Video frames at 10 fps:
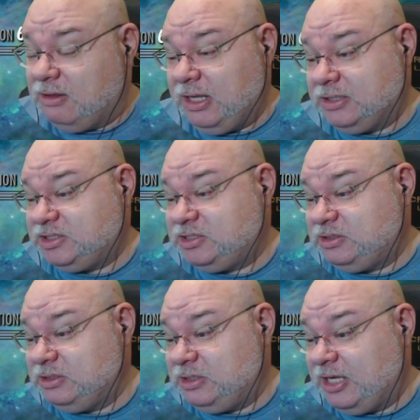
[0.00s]
It's
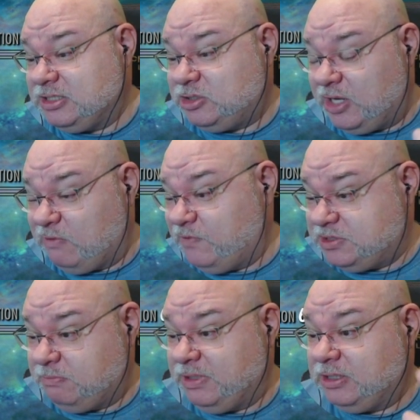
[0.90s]
things like
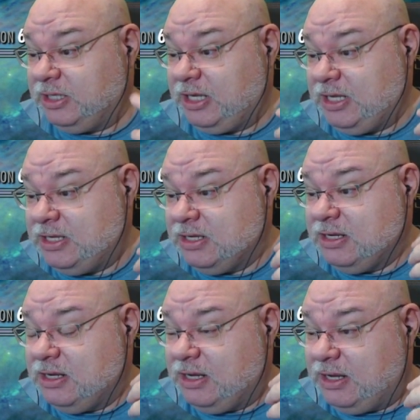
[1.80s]
invisibility,
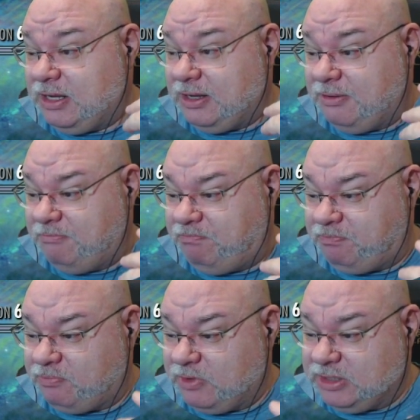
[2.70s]

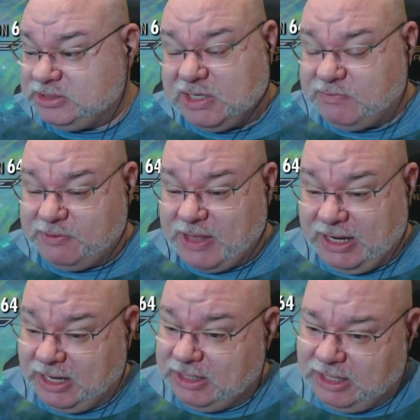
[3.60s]
stuff like that.
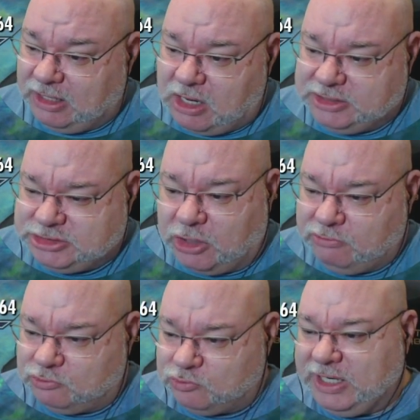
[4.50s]
And I don't
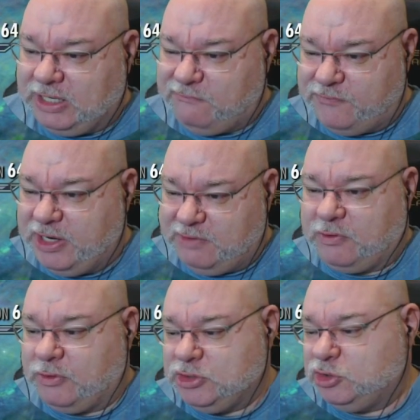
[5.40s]
really find it
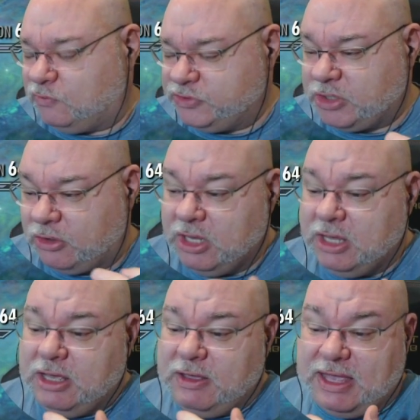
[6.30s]
very useful. So
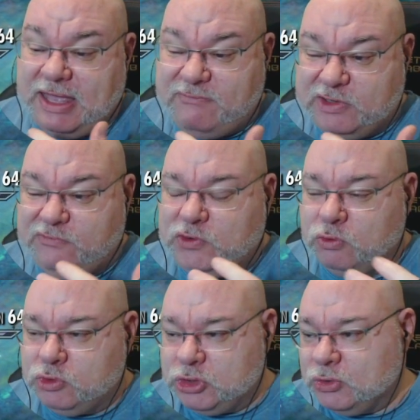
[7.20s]
even if you
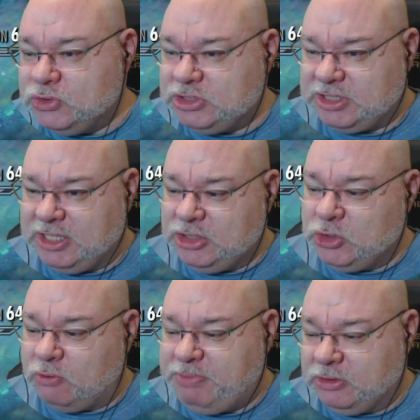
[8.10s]
use it in
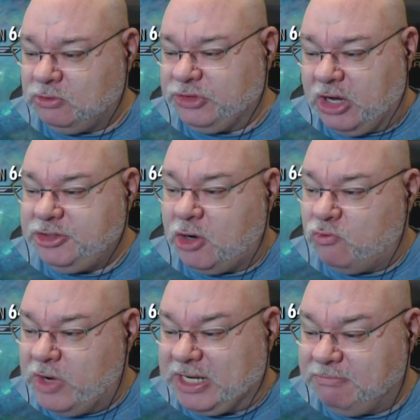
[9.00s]
your build, I don't
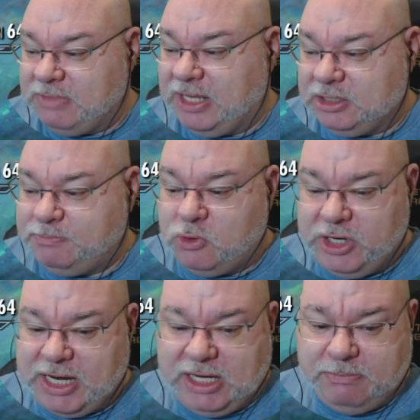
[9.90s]
recommend
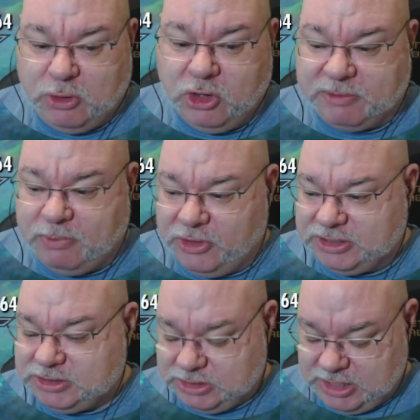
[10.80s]
putting any perk
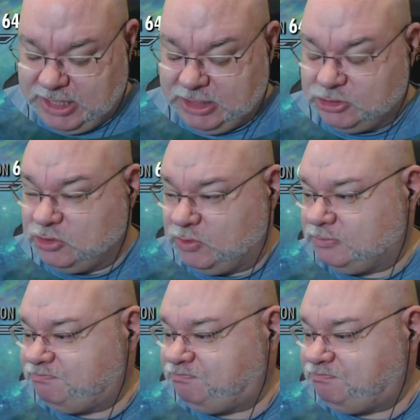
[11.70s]
points into it.